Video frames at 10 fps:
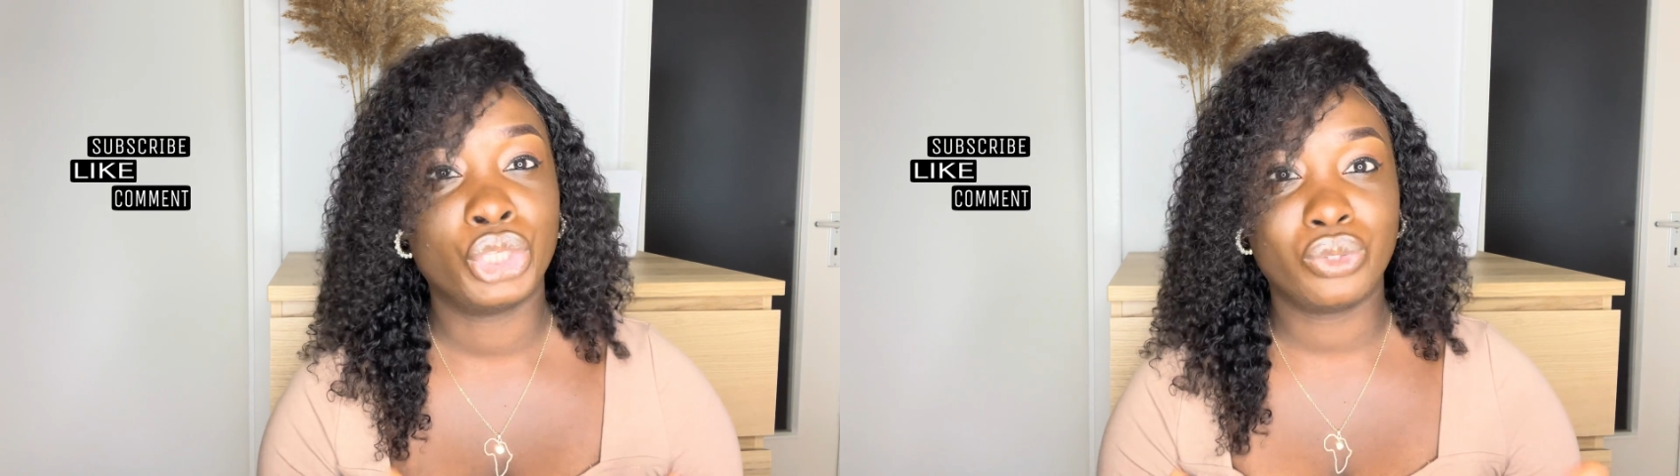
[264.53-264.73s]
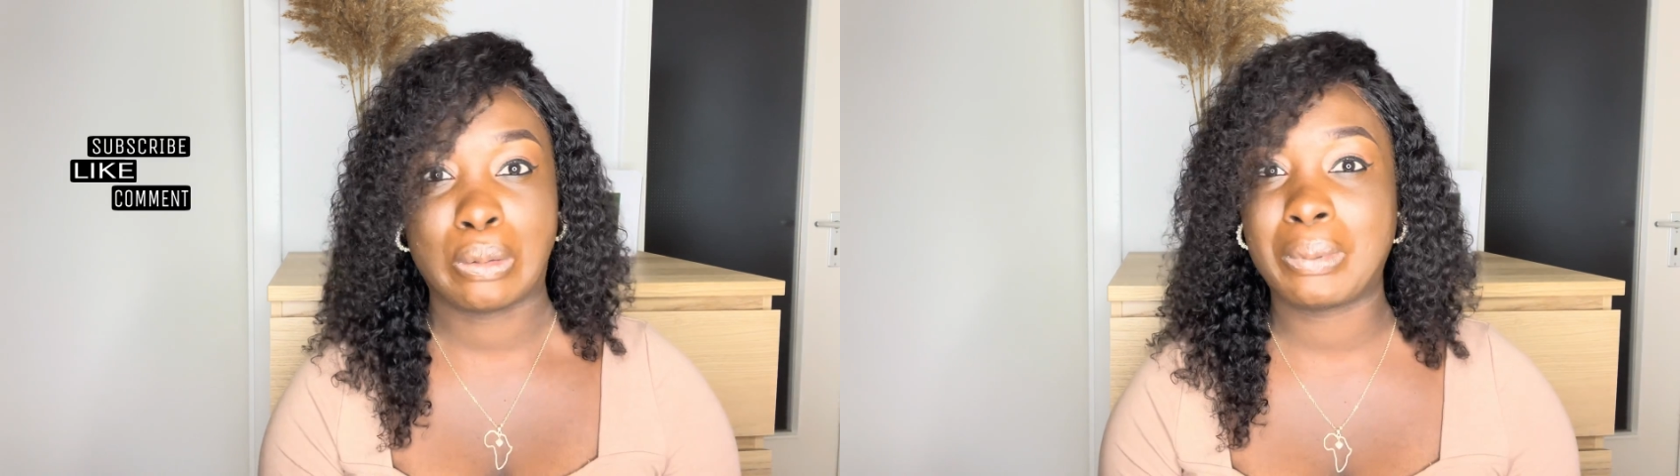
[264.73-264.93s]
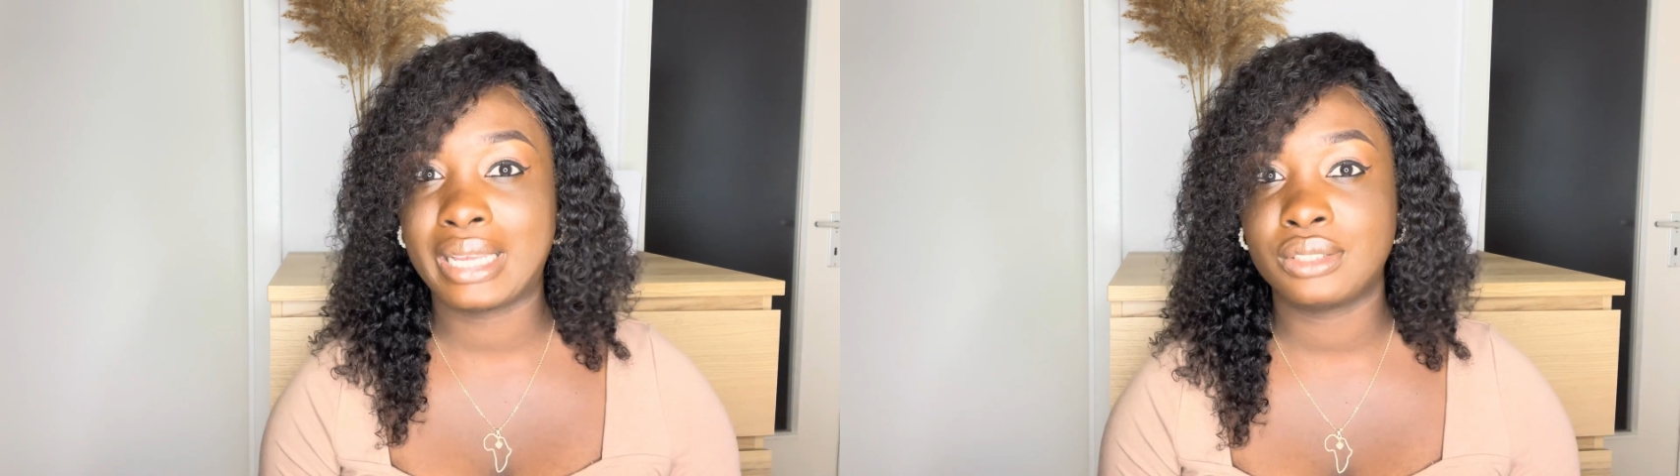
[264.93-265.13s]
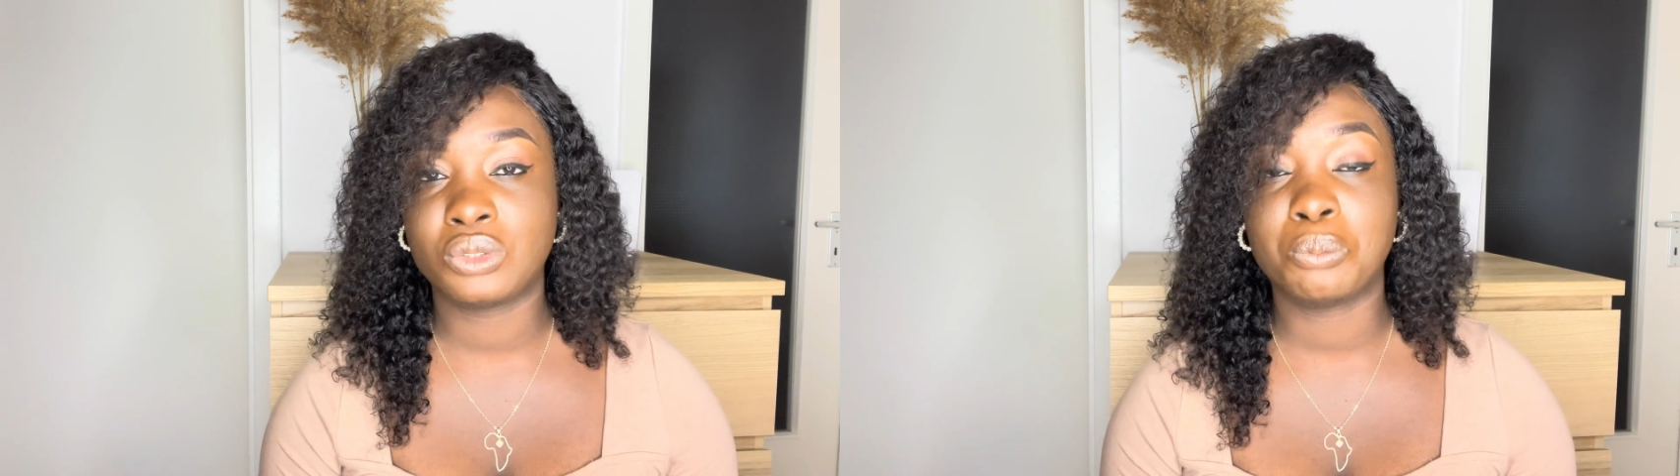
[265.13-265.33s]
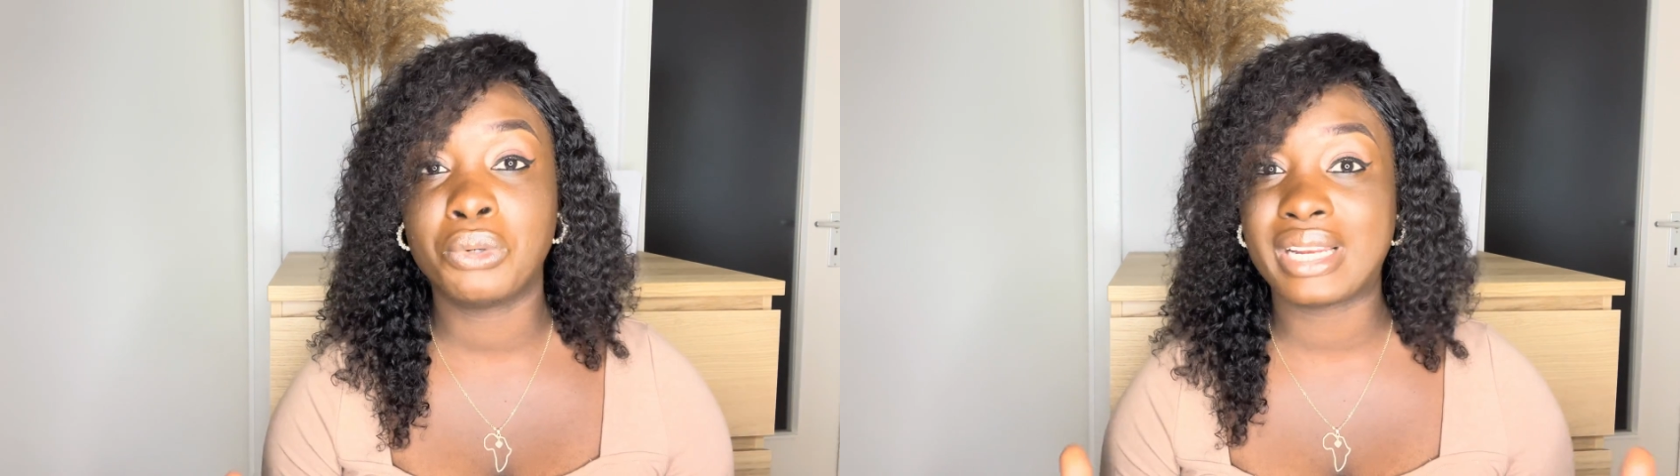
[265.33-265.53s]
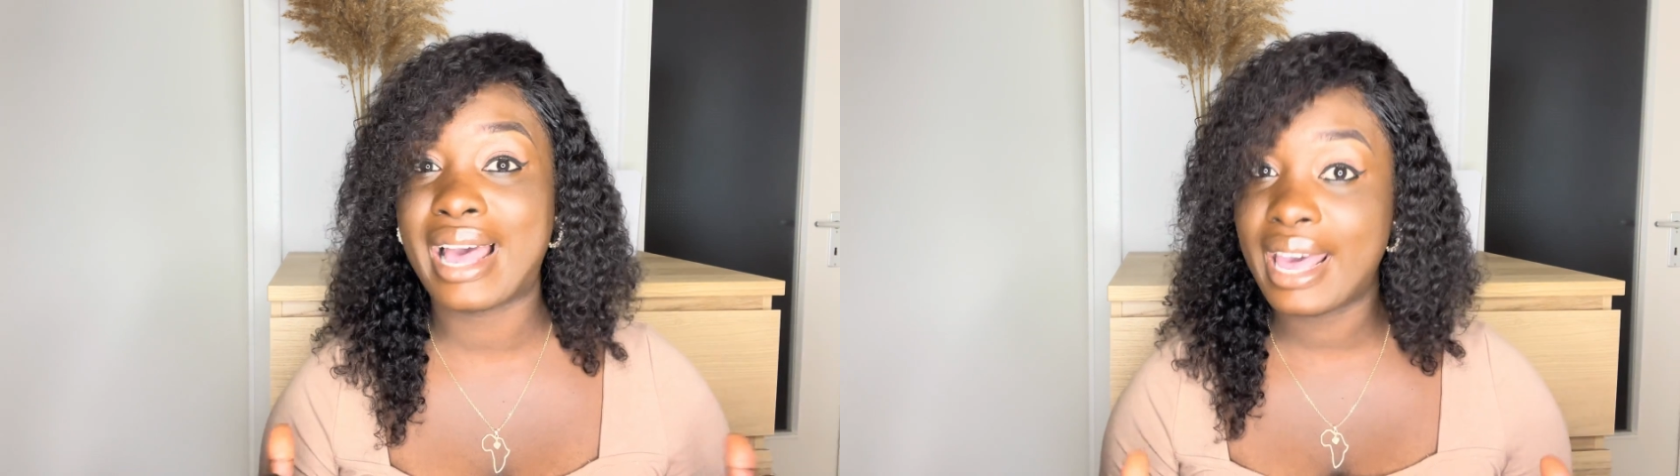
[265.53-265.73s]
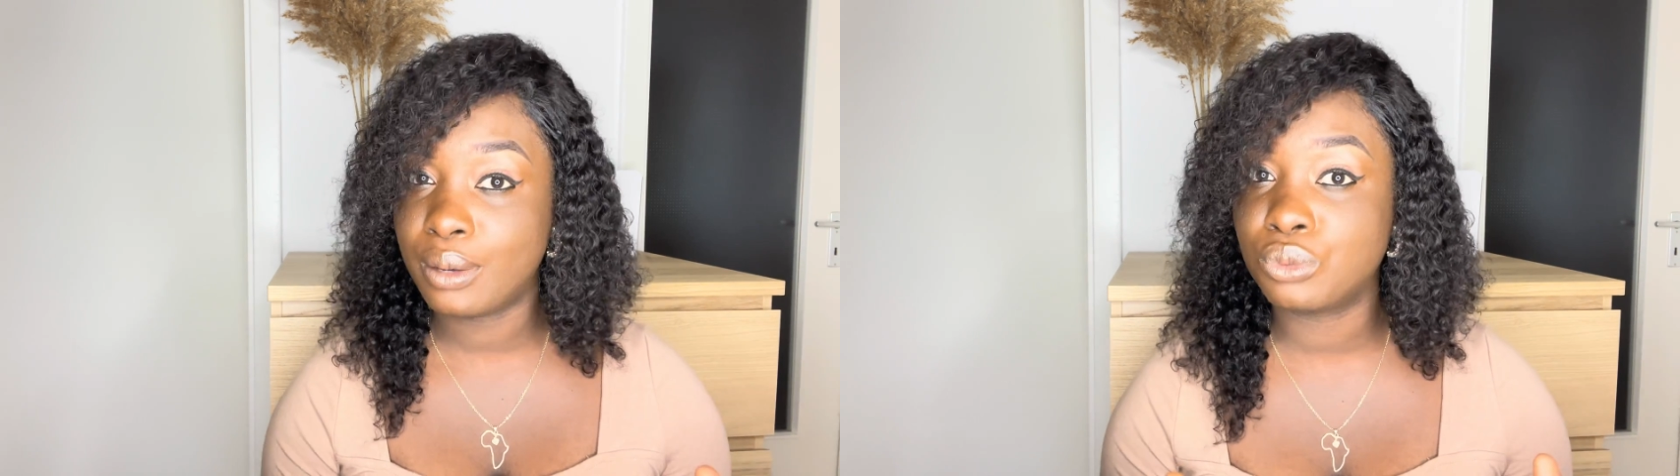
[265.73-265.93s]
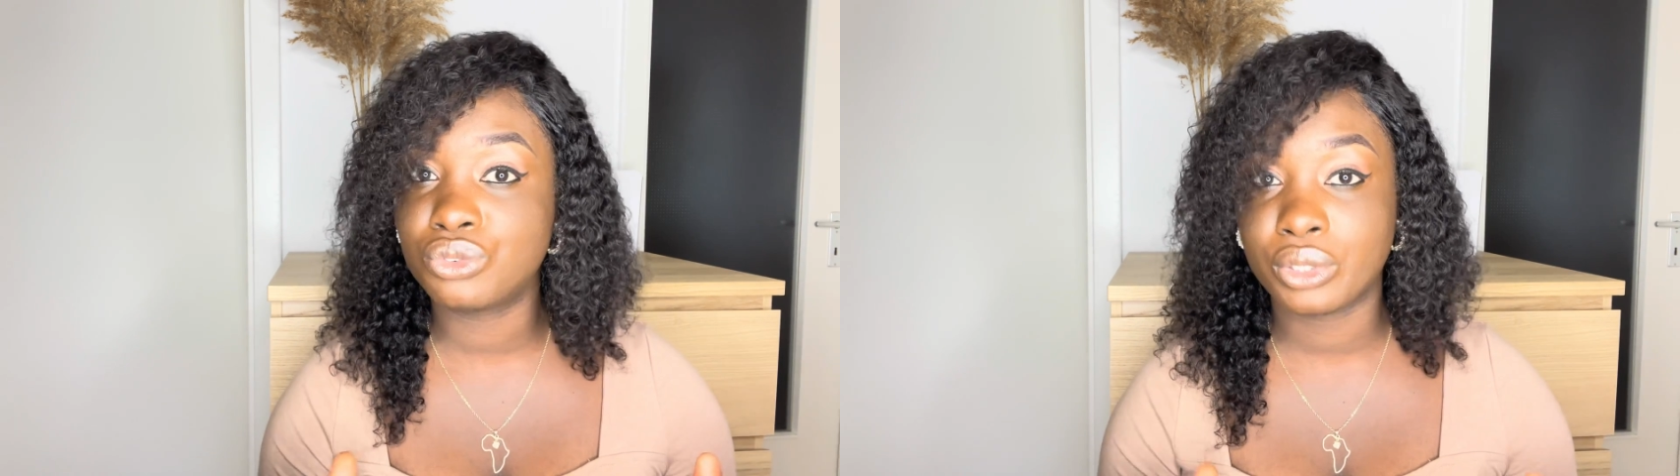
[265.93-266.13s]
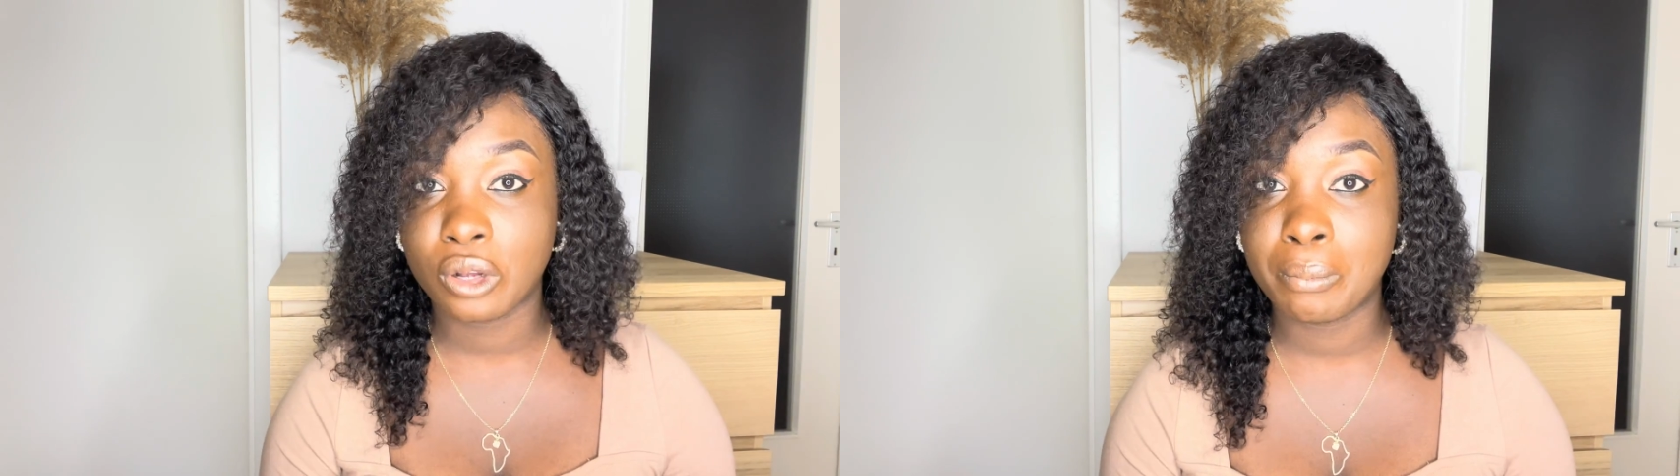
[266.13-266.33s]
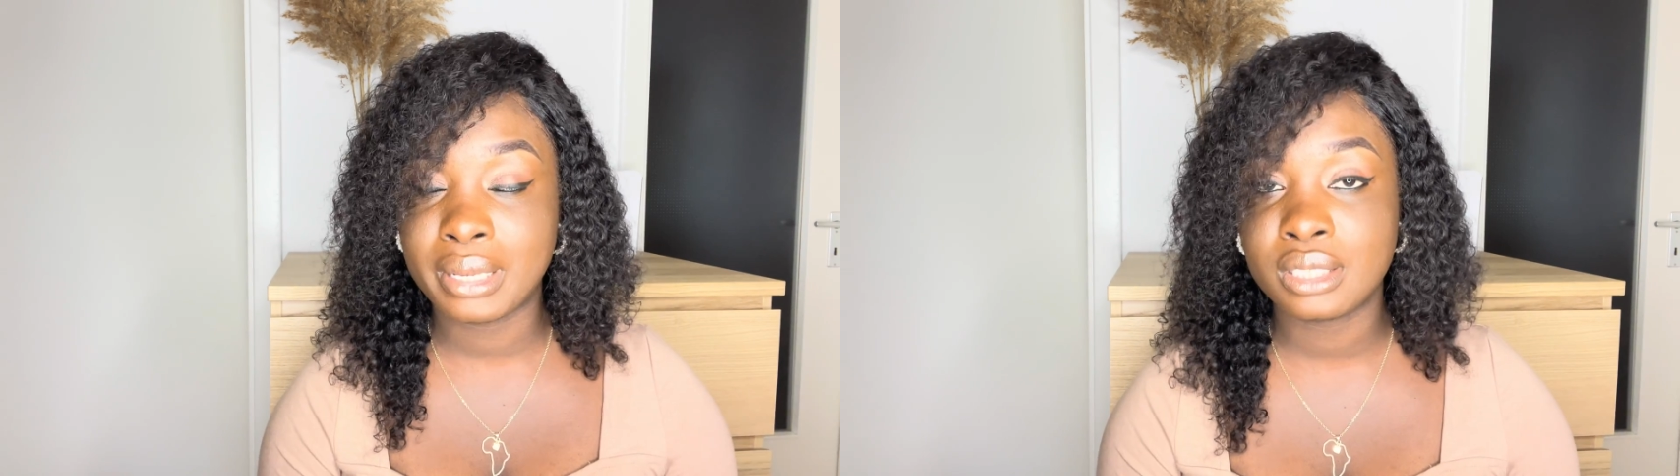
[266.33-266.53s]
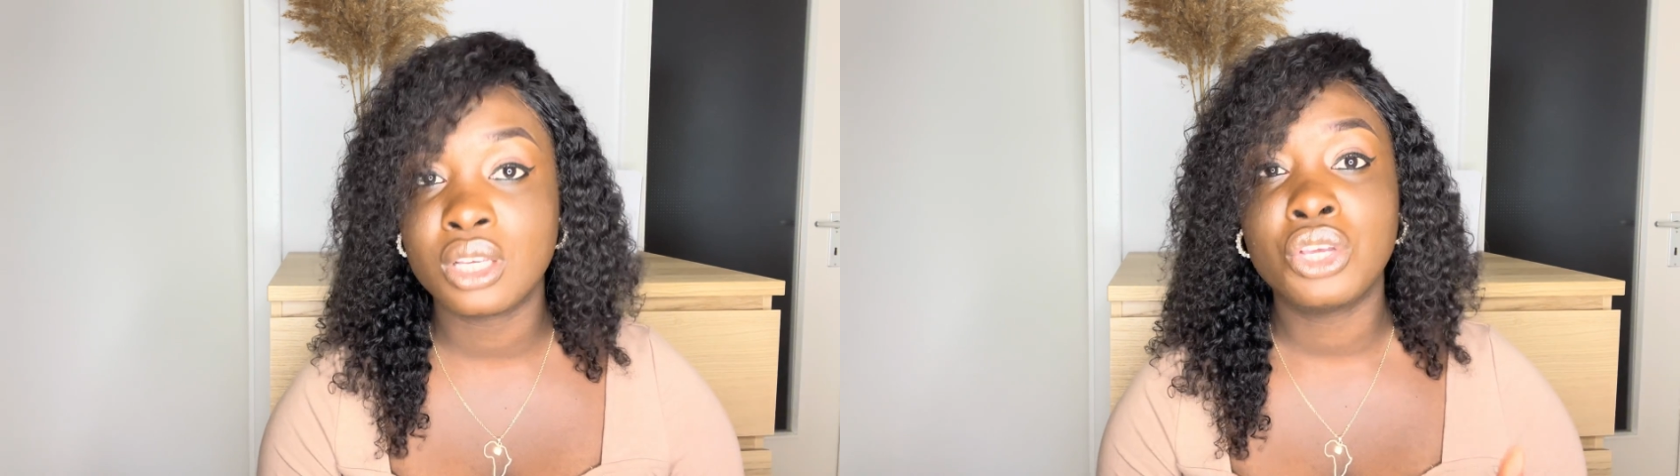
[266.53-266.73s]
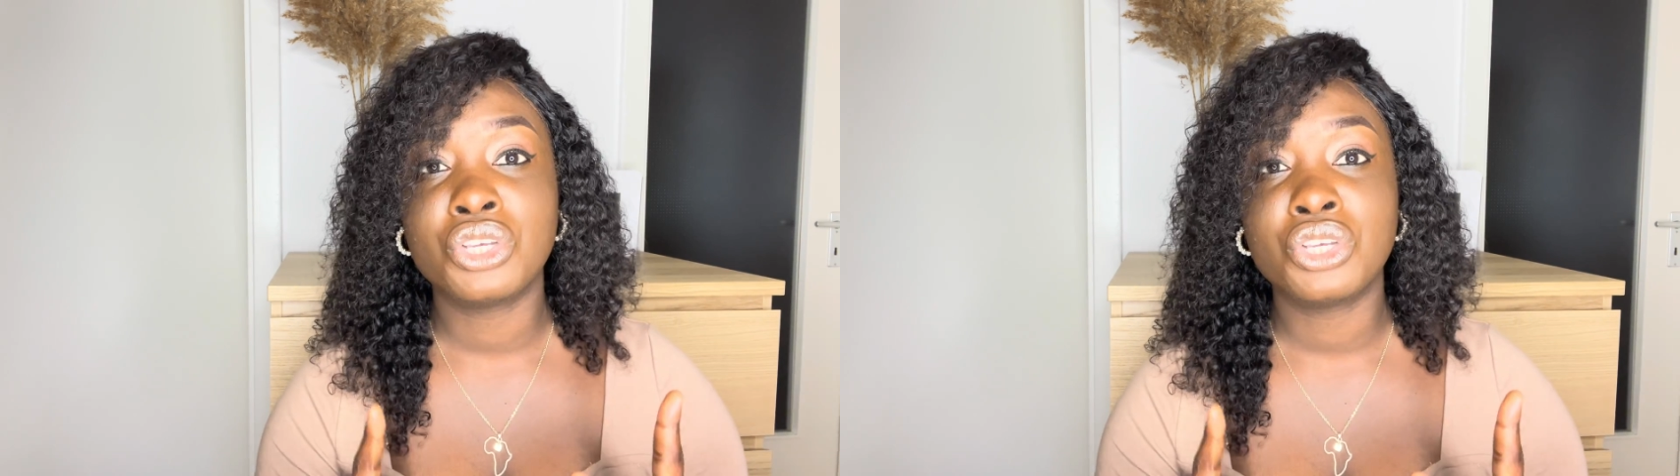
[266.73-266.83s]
you're applying to, but I would recommend